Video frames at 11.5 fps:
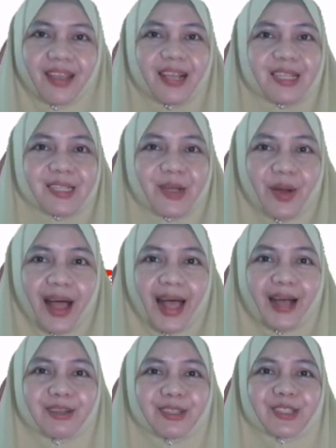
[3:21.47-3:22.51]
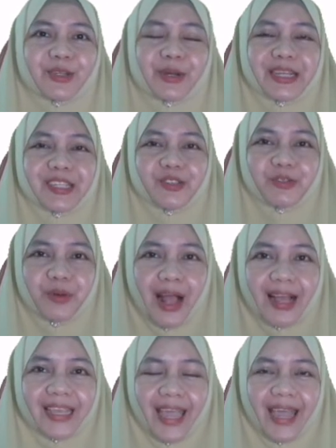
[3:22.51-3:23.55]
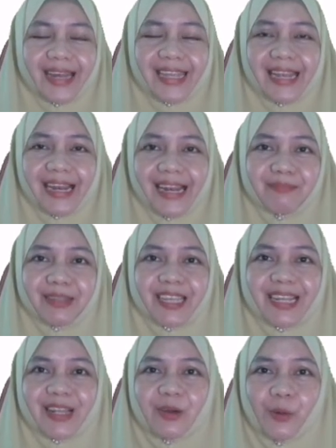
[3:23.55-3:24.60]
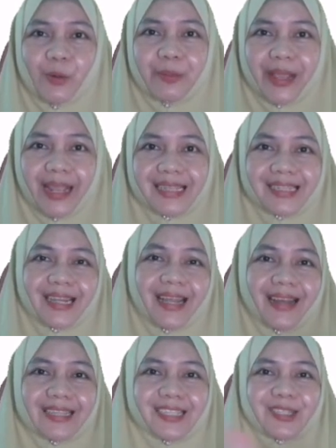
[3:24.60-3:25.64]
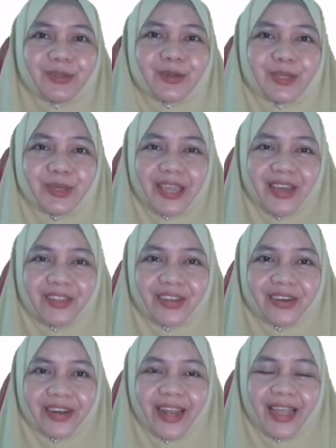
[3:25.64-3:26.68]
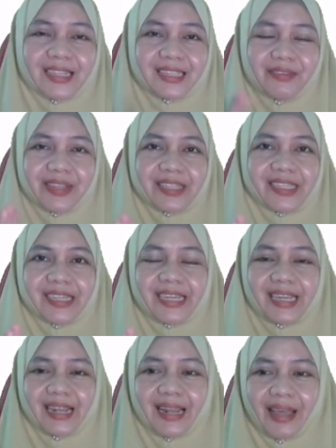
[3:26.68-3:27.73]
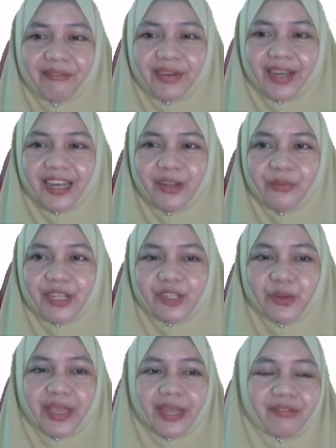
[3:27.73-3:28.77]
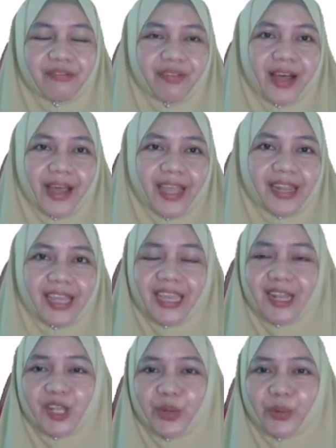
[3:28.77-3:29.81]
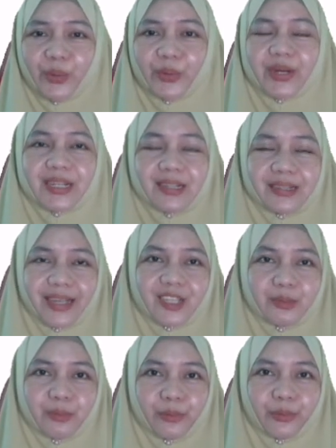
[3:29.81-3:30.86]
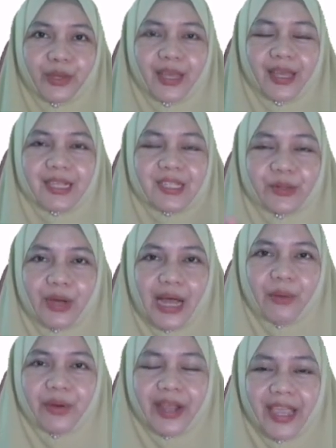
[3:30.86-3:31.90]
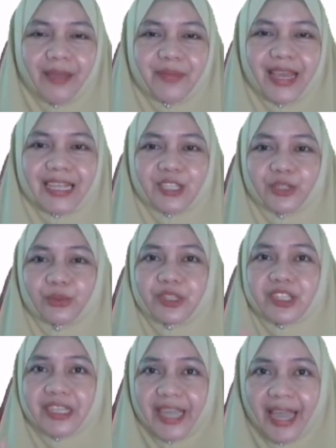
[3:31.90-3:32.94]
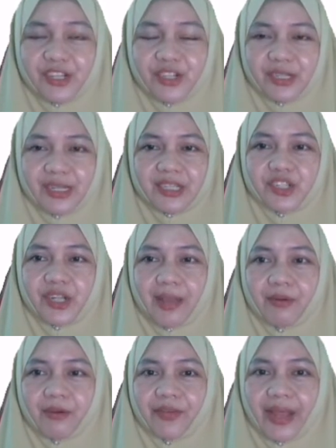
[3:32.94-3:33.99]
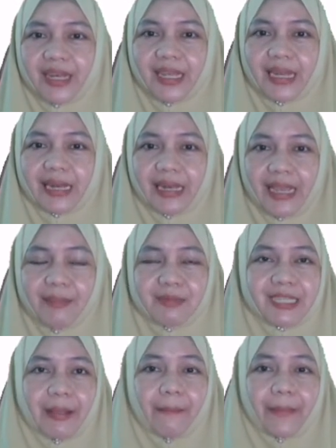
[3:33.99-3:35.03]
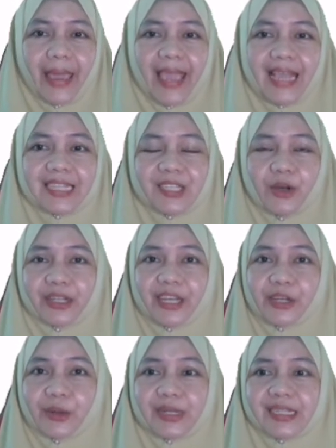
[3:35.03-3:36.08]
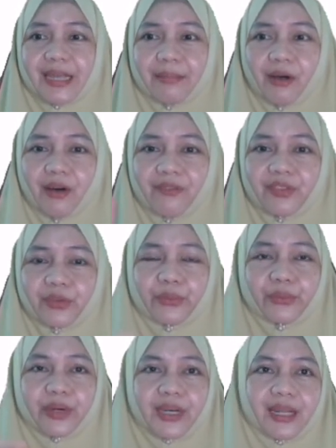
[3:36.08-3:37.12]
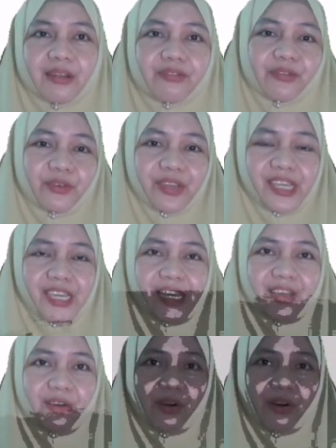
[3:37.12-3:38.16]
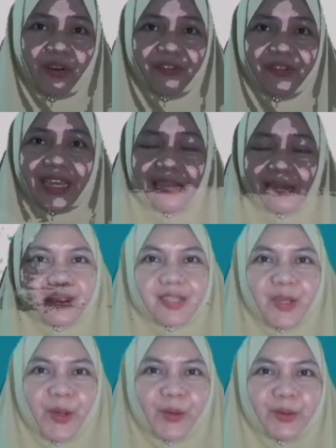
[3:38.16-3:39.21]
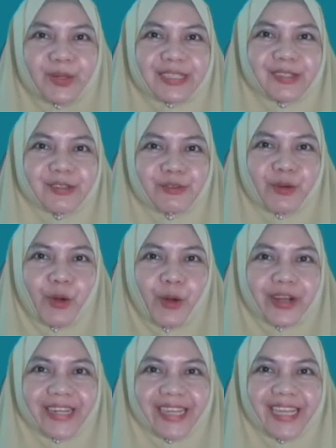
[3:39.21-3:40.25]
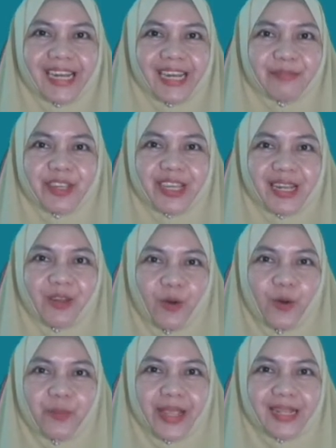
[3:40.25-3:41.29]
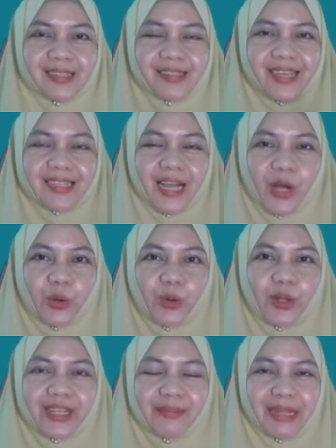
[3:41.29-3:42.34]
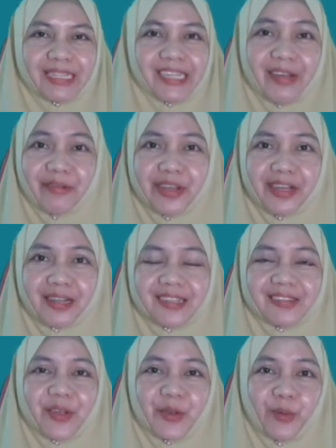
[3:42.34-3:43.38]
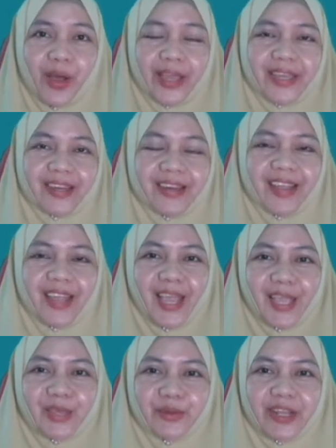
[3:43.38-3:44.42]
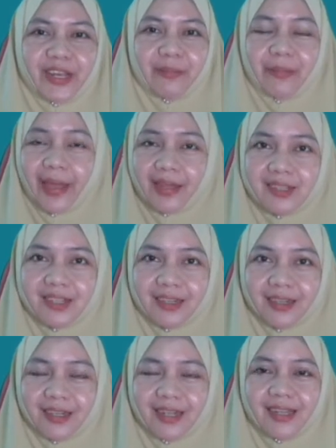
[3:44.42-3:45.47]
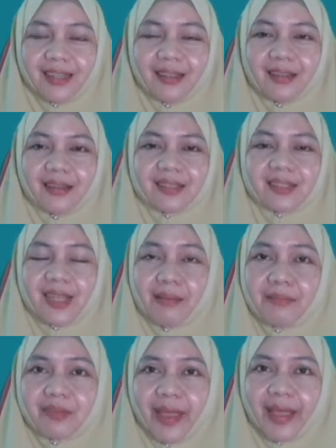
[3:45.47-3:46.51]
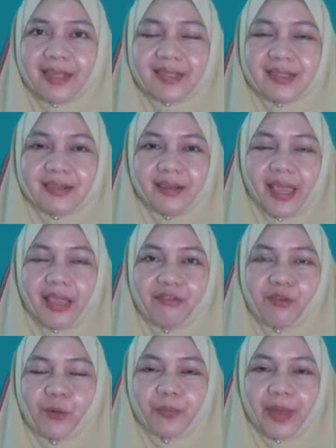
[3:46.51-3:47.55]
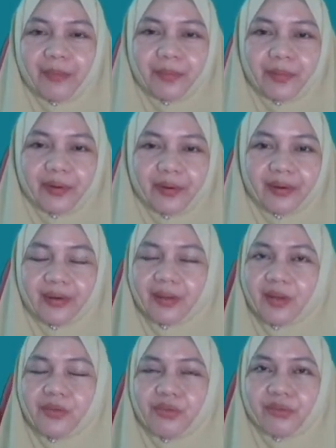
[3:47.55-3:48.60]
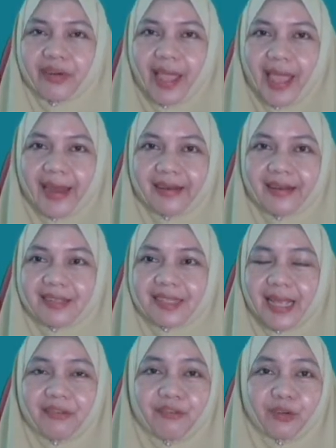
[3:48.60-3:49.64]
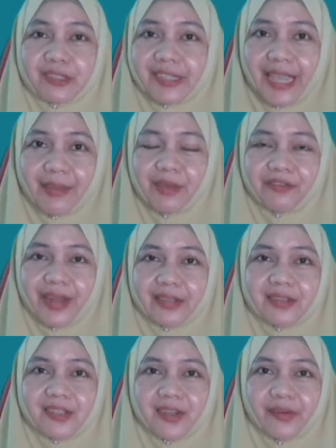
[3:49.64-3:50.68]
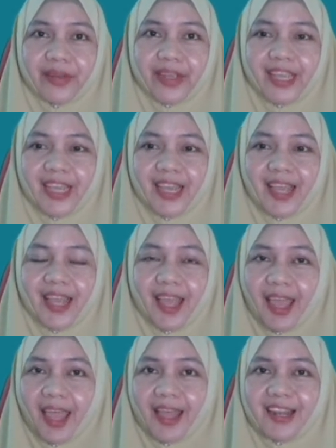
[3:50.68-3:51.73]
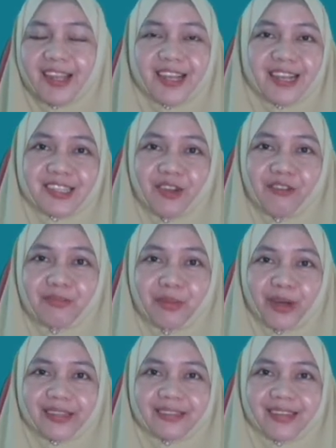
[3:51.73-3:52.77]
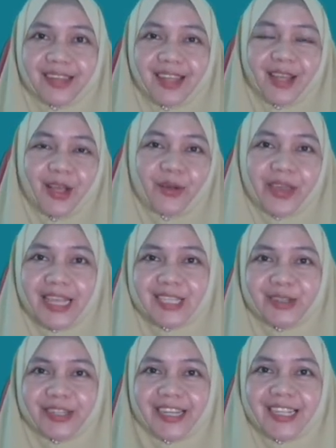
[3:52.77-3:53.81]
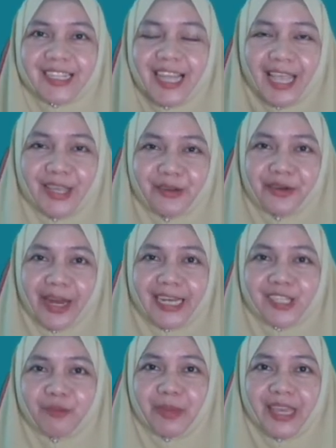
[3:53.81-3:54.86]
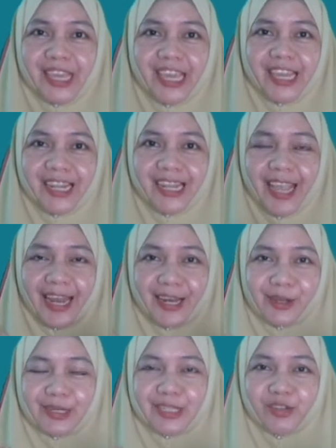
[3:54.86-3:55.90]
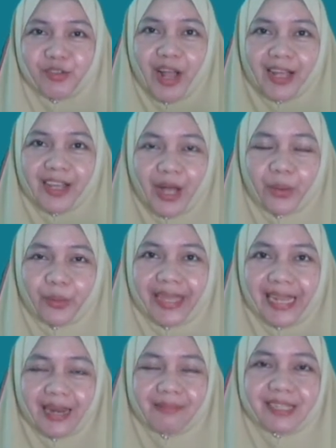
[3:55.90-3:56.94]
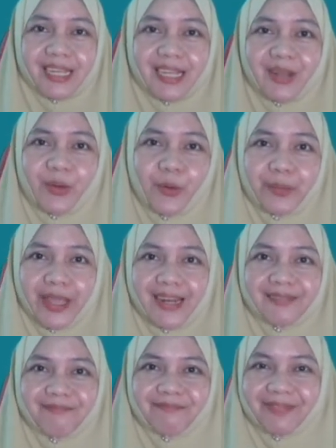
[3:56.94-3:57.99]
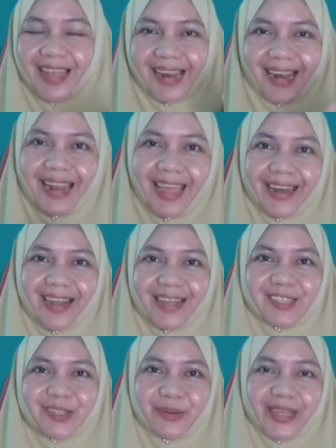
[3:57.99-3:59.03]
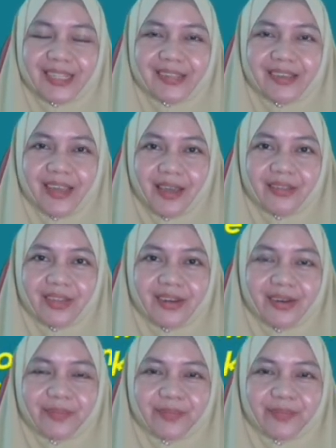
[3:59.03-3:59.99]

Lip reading: so how to construct an elliptical orbit? Let us do together activity 11, which you can find in your textbook. So our aim is to sketch the shape of an ellipse based on the concept of dual foci of. So, to draw the elliptical orbits, these are all the materials required. You need a pencil, a thumbtack, A4 paper, a thread, a cellophane tape if necessary, and a softboard. Okay students, are you ready to begin and construct our elliptical orbit? Let us do it together.